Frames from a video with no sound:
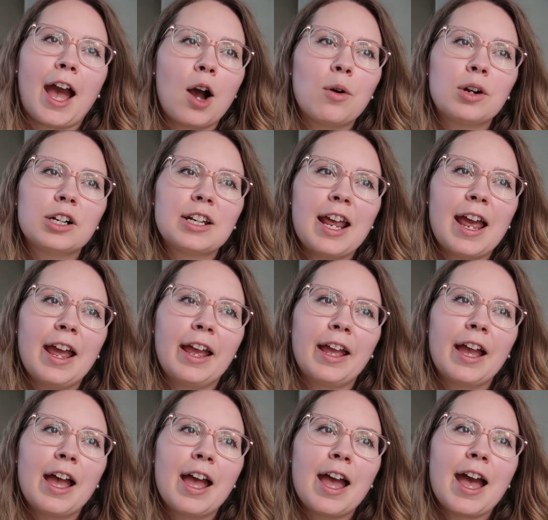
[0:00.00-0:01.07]
how her
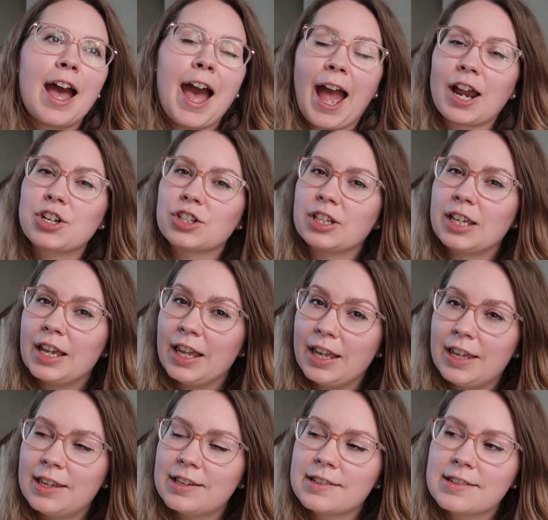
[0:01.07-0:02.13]
day actually
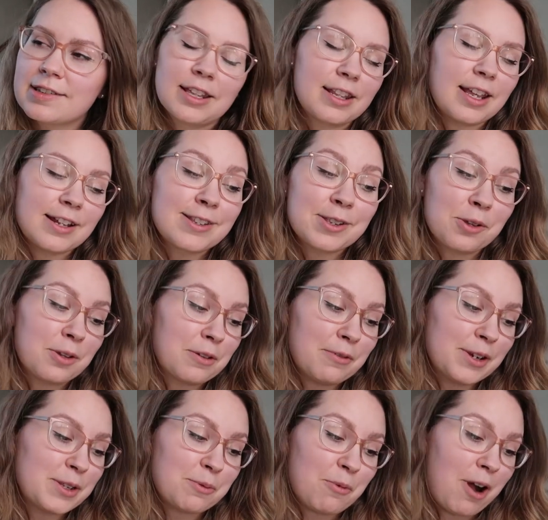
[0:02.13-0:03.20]
is and that's the only
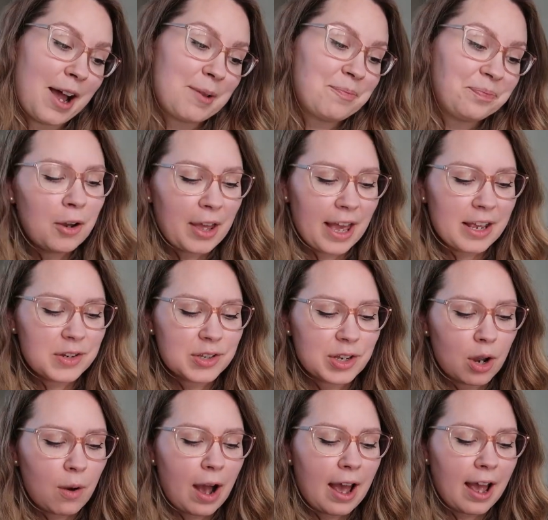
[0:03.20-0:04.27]
reason why. Okay,
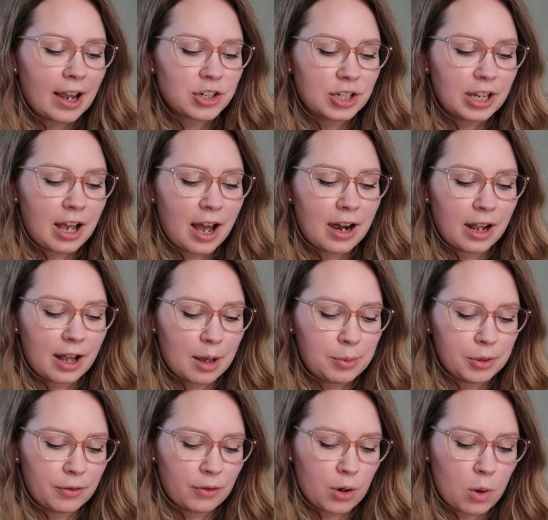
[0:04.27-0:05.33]
so I actually got a
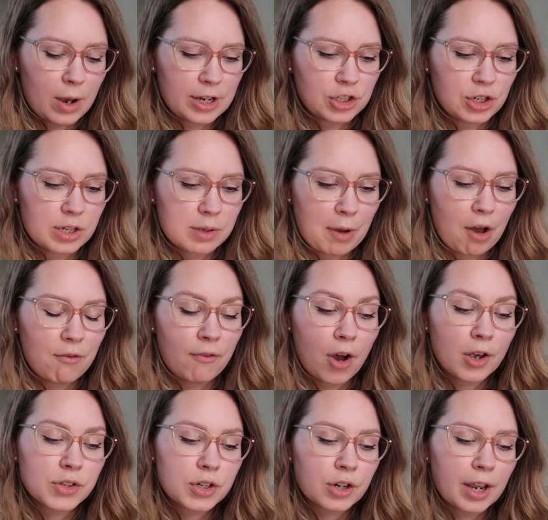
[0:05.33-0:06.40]
couple different questions about
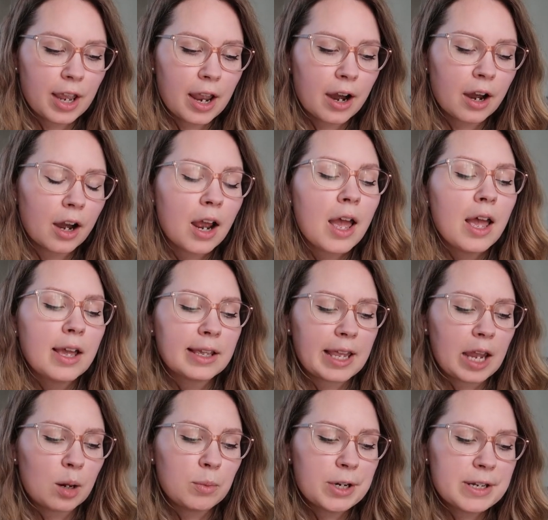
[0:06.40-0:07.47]
foster care.
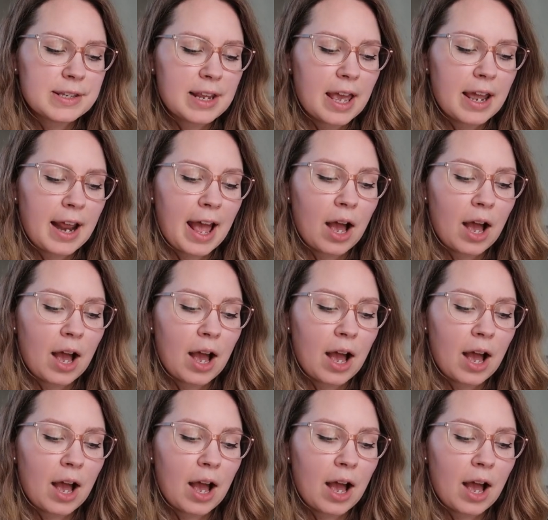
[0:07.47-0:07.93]
Cameron said,